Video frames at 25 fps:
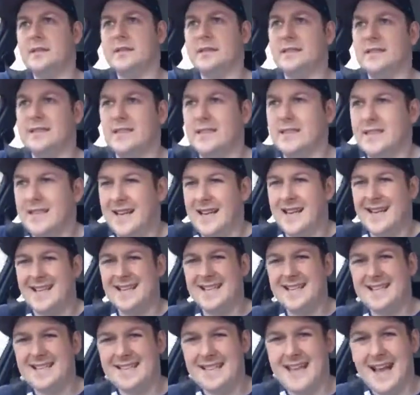just like
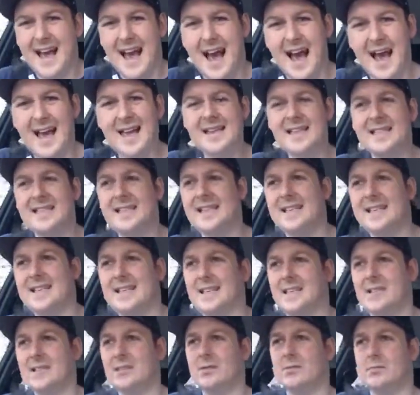
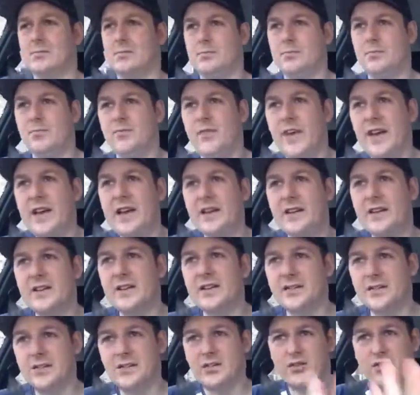icicle
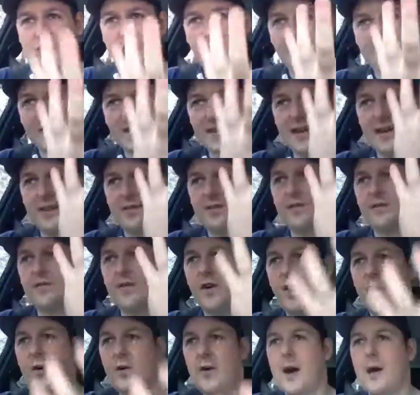fingers travelling down the
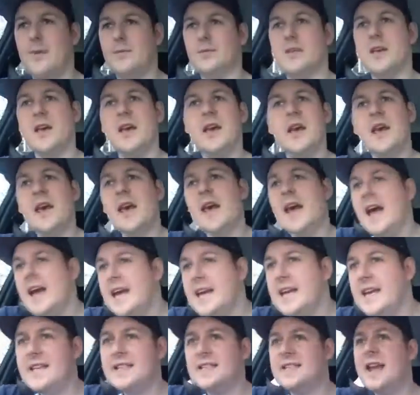forearms.
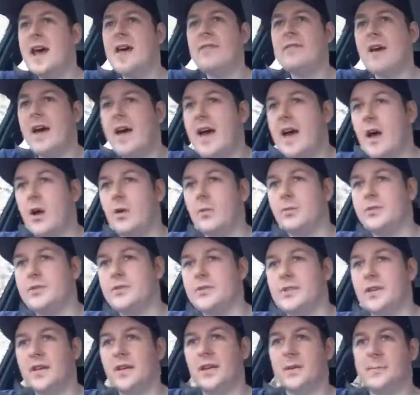It's never
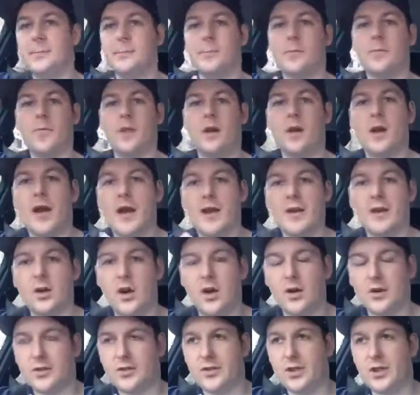helped that I had a
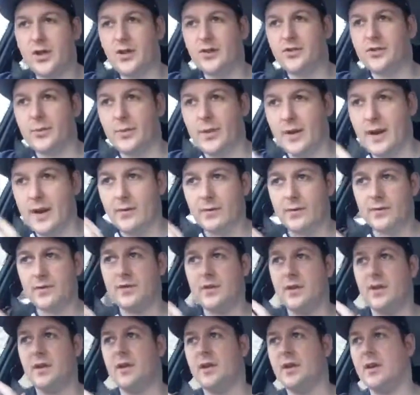lot of surgery when I
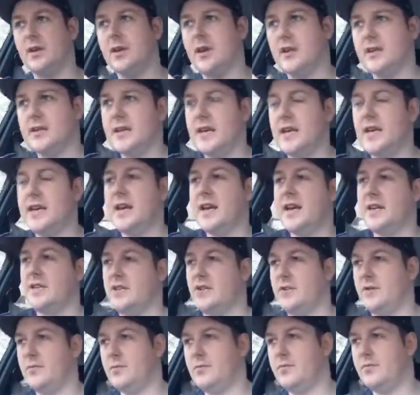was a
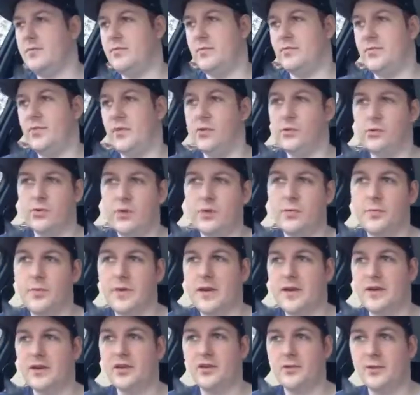teenager through
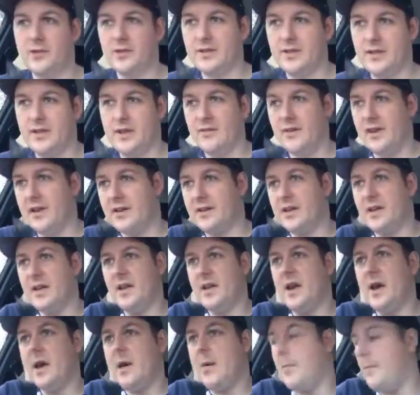rugby injuries, and I've had
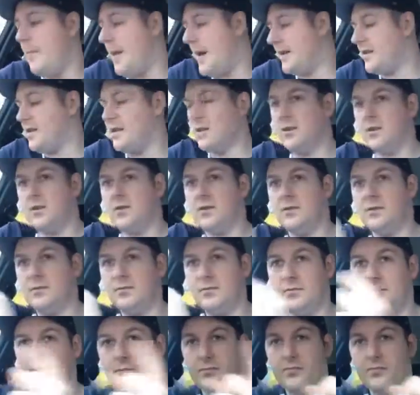metal